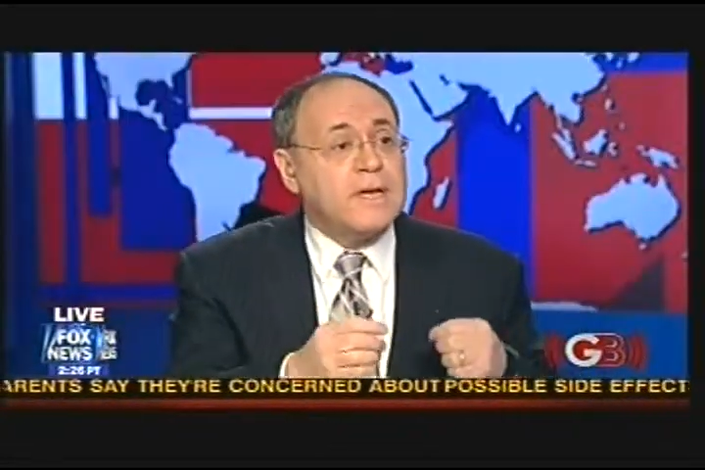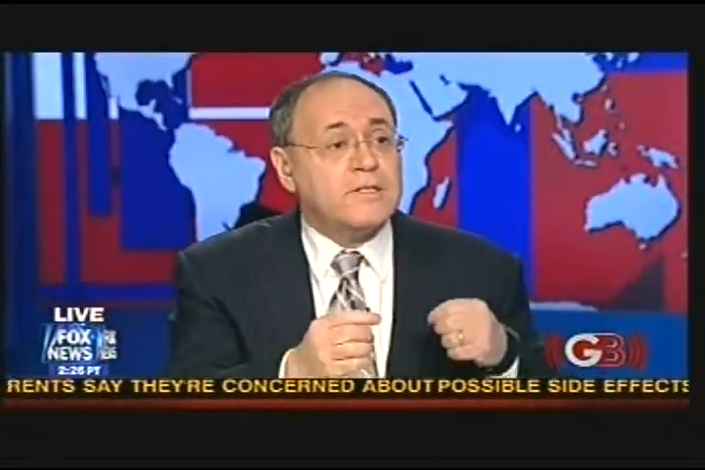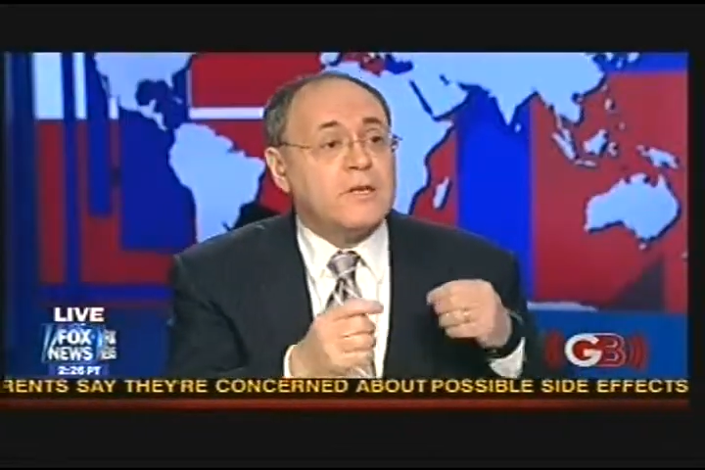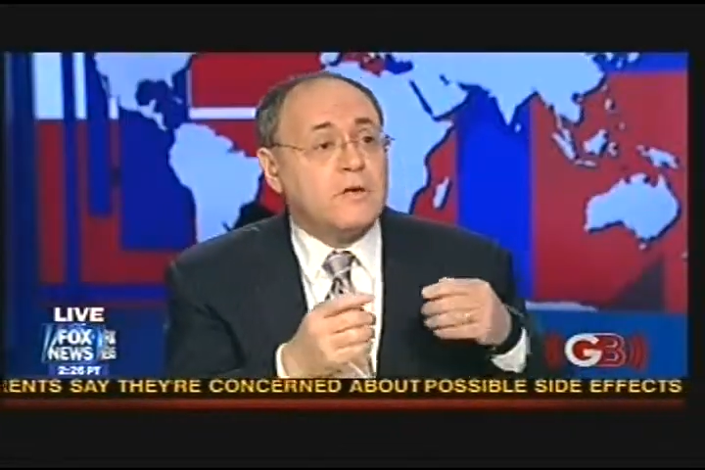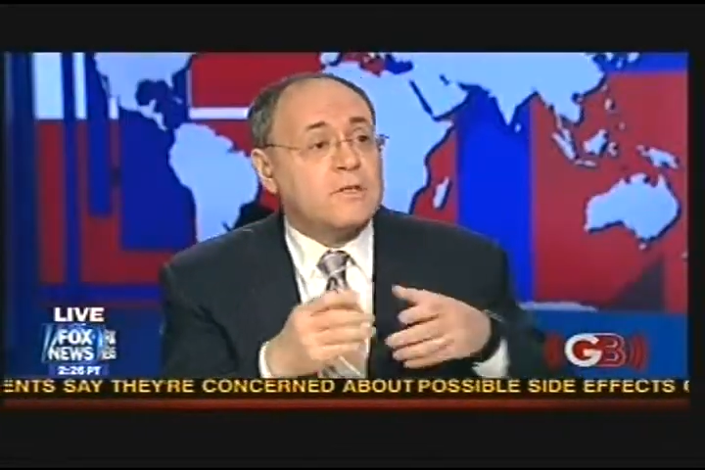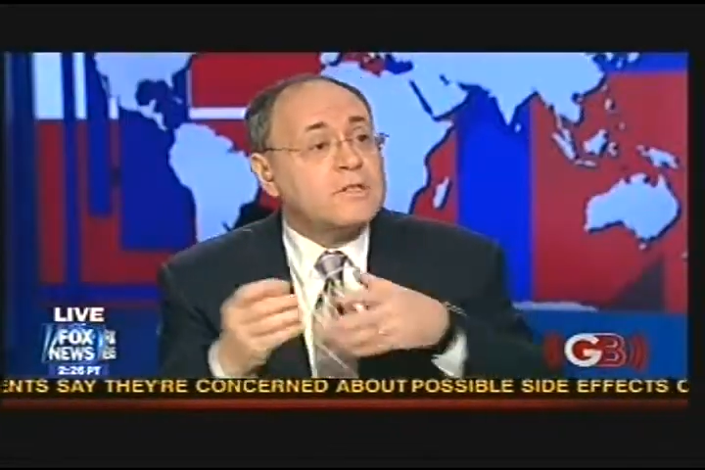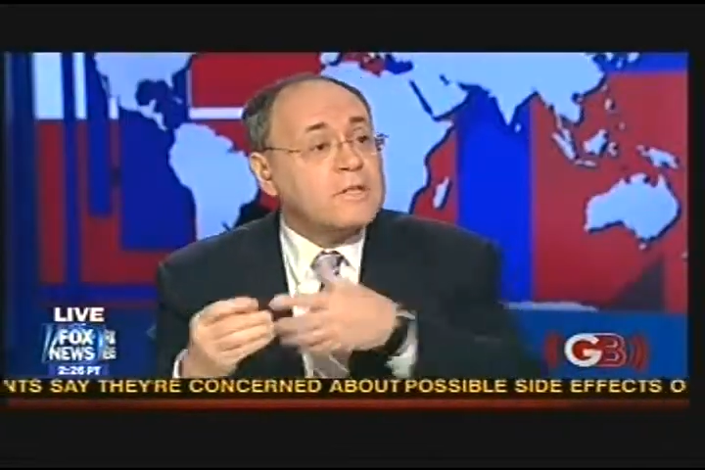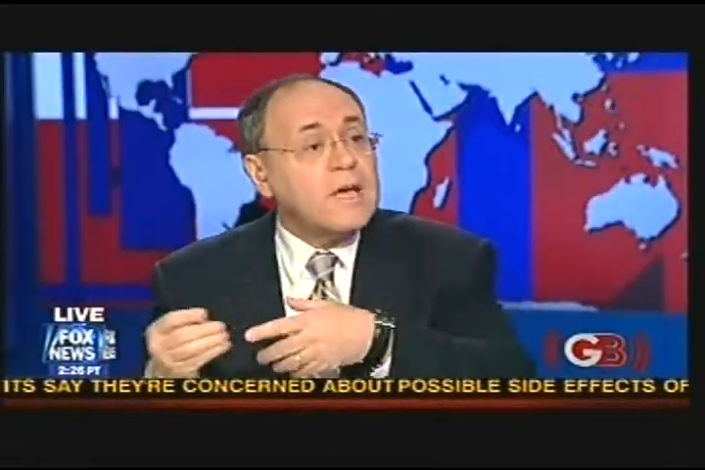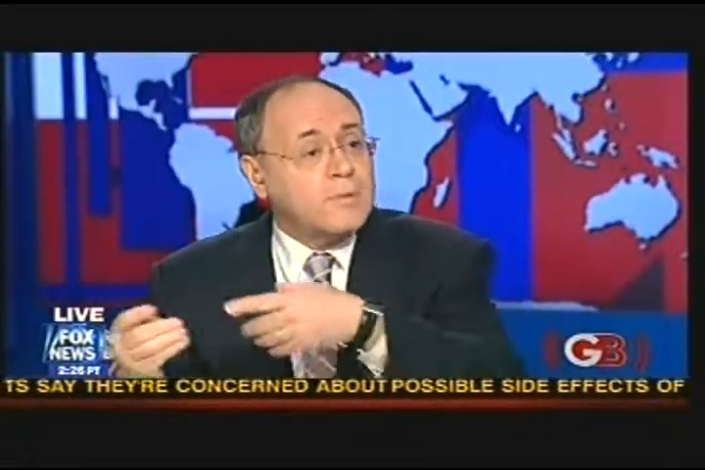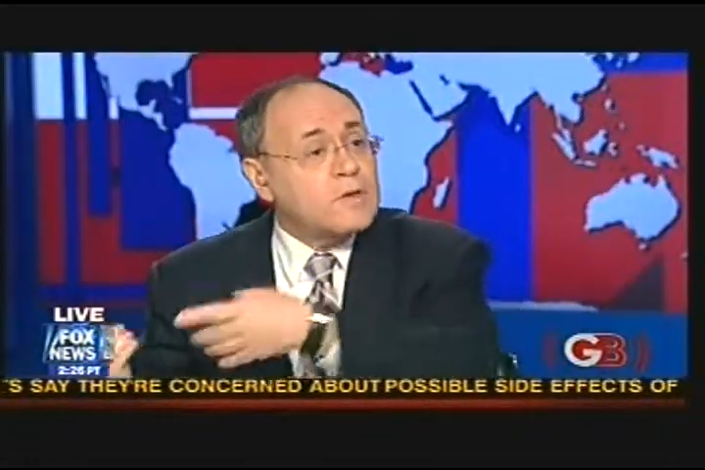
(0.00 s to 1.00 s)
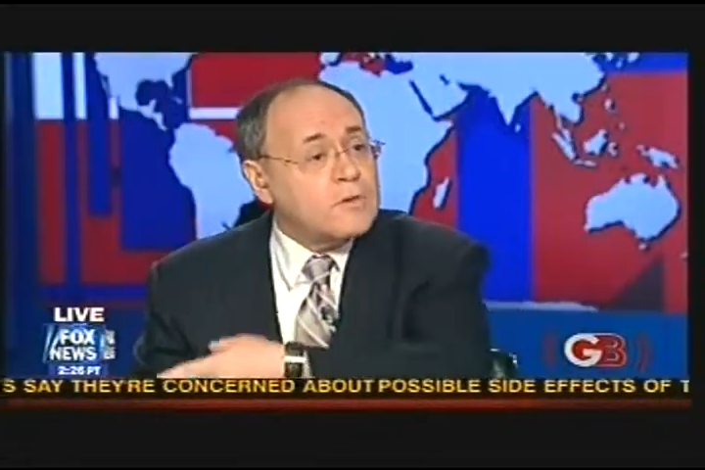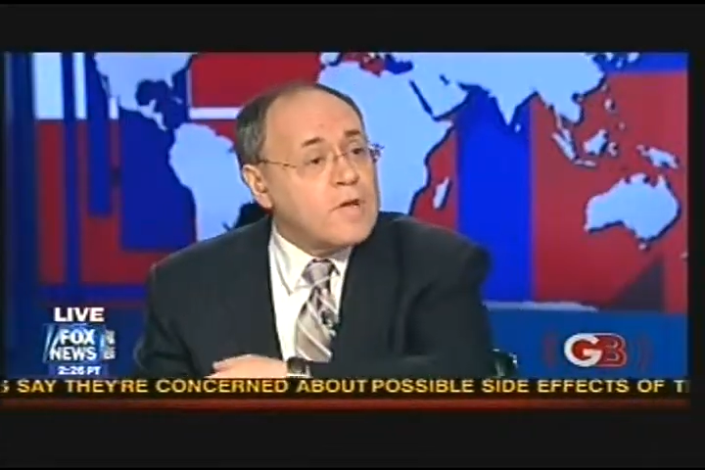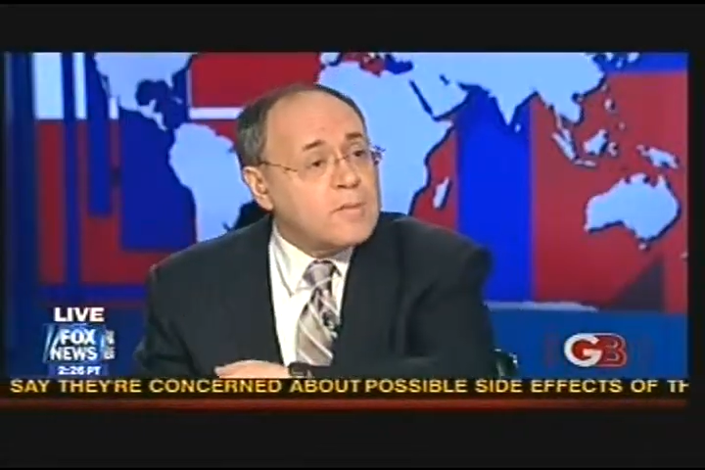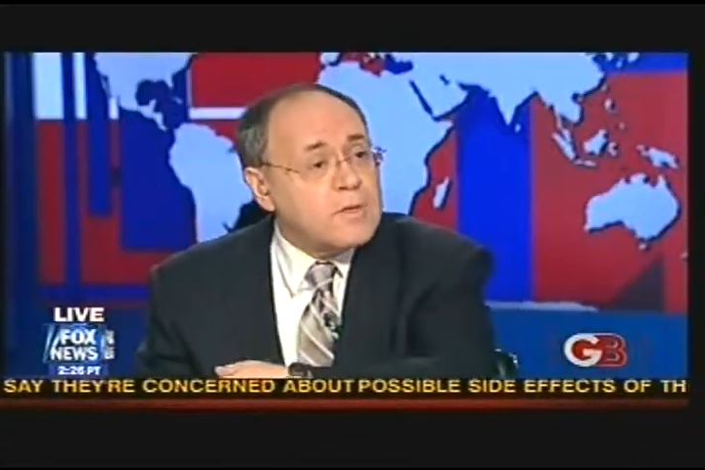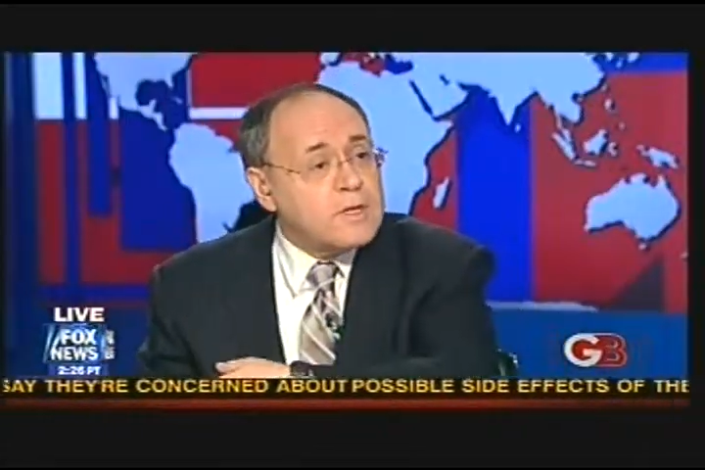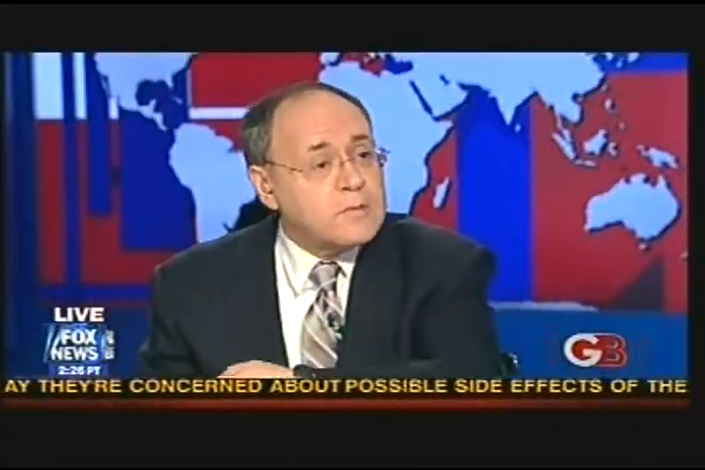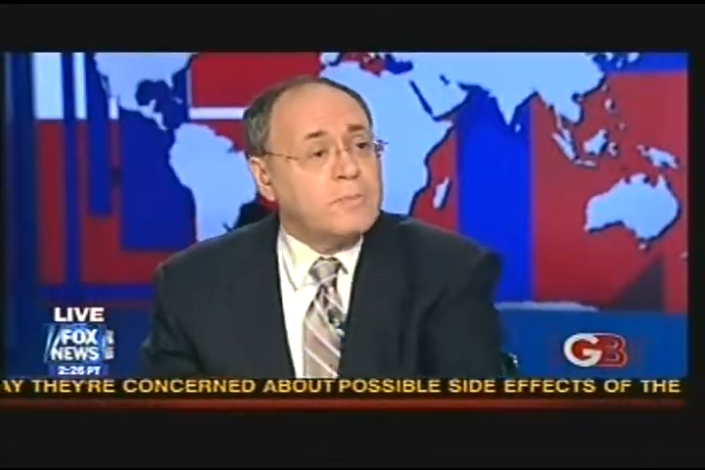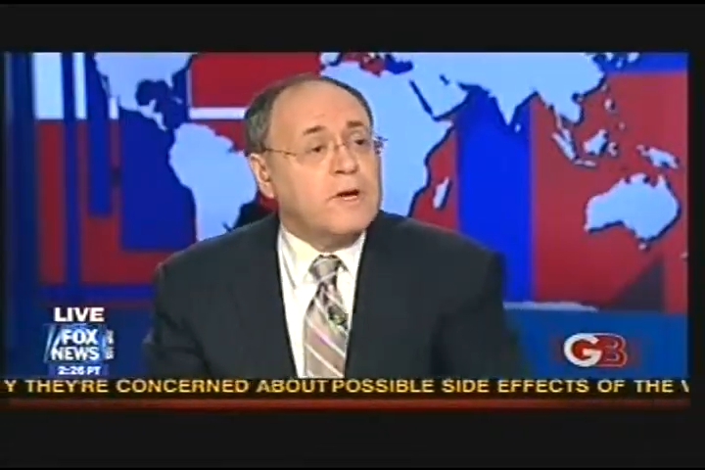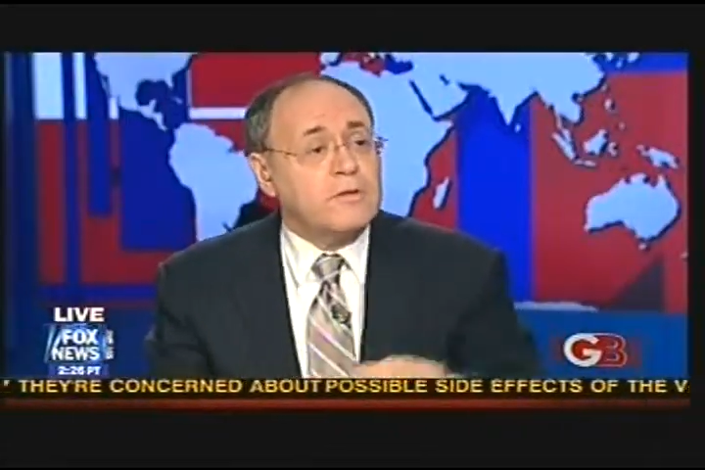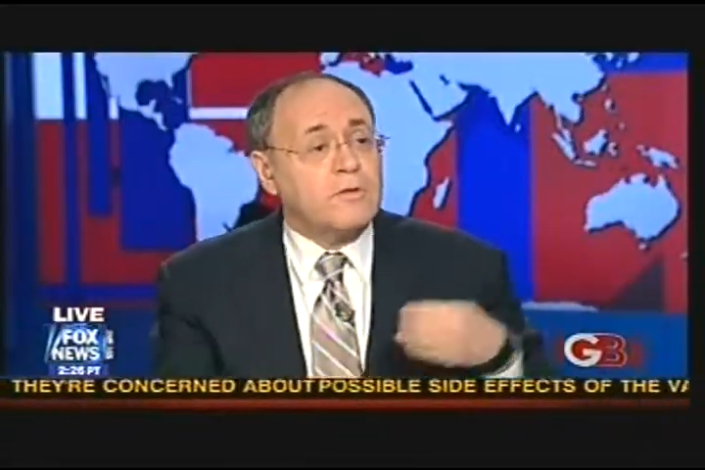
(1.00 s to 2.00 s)
is it can escape to your neighbor
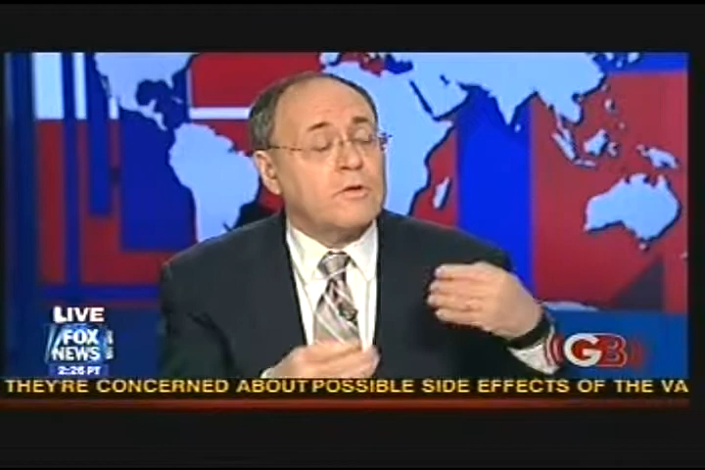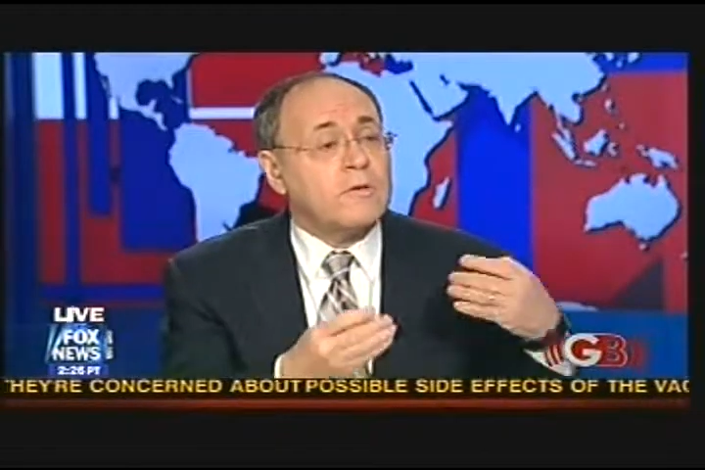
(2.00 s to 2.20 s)
that's pregnant